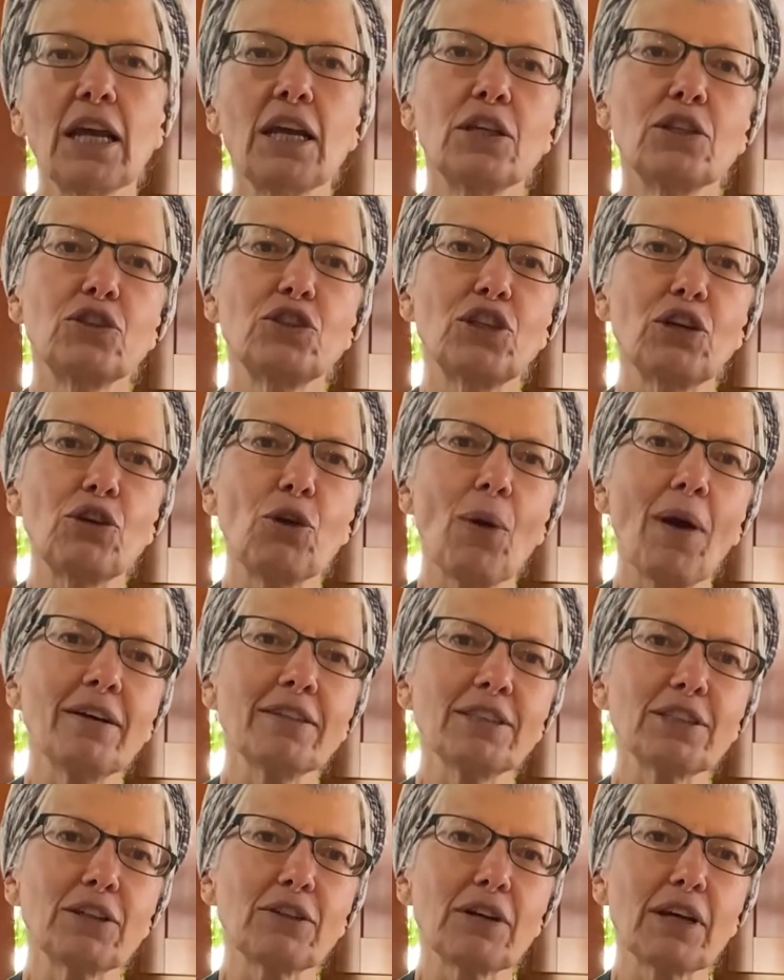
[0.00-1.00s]
So you're
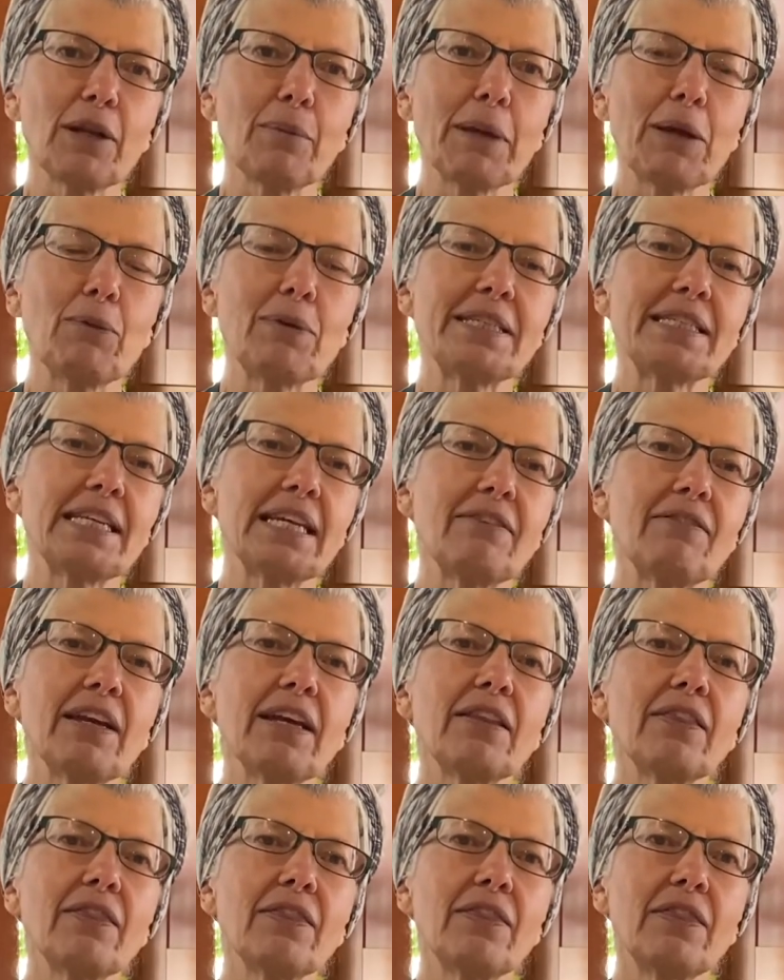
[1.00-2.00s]
also going to be
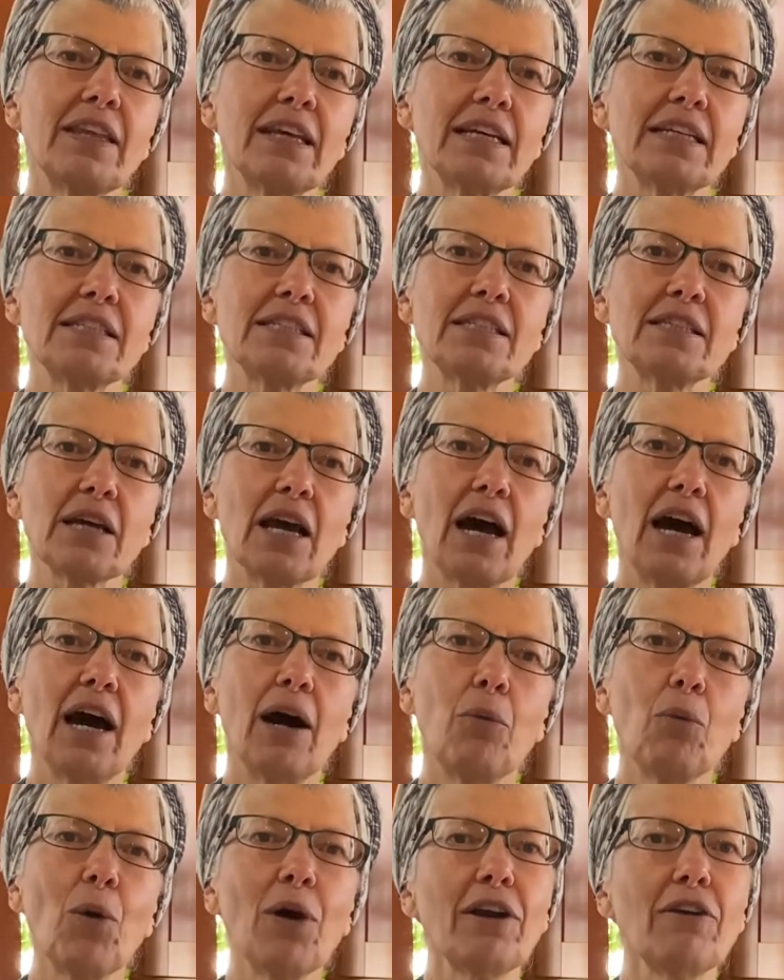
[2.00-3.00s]
receiving this
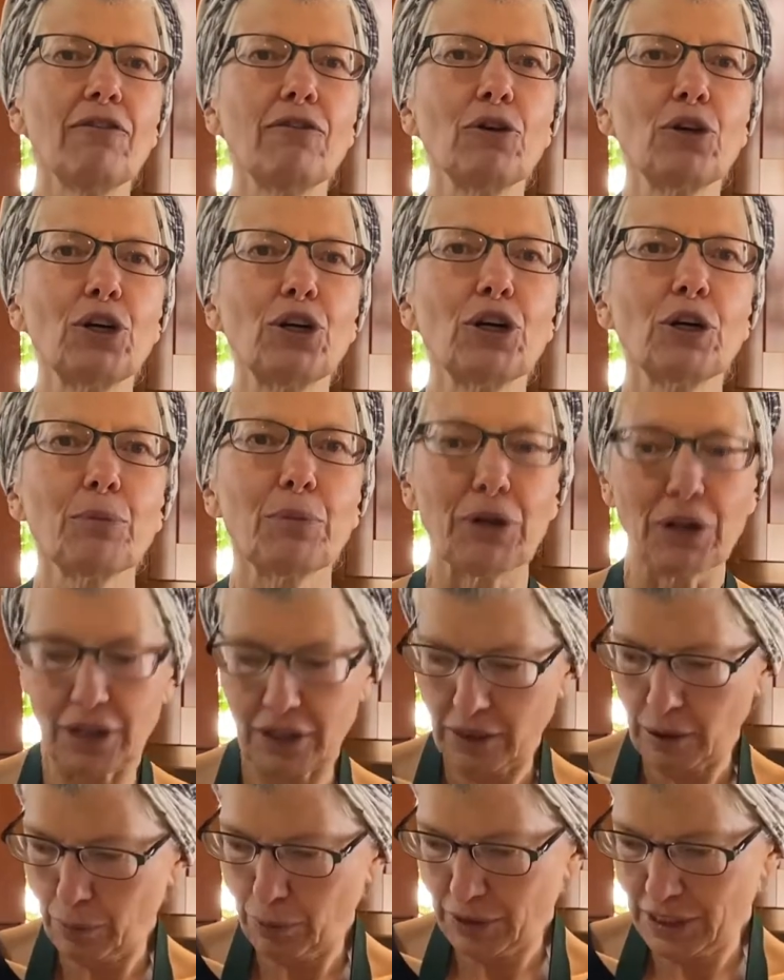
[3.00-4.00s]
wonderful cookbook,
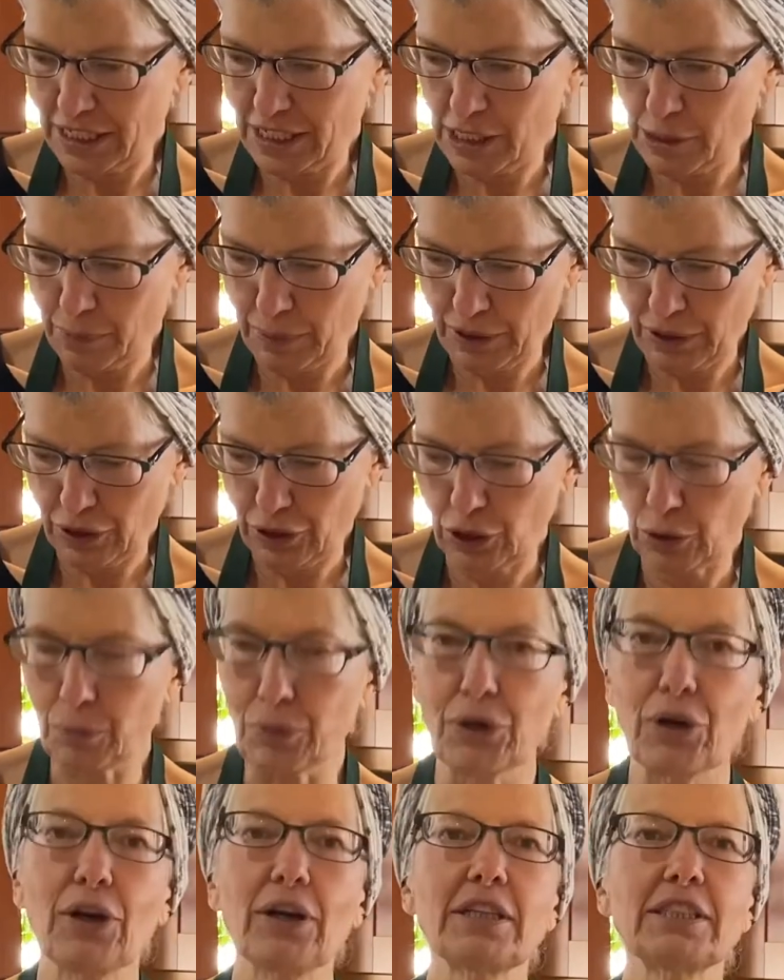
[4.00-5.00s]
the participant cookbook.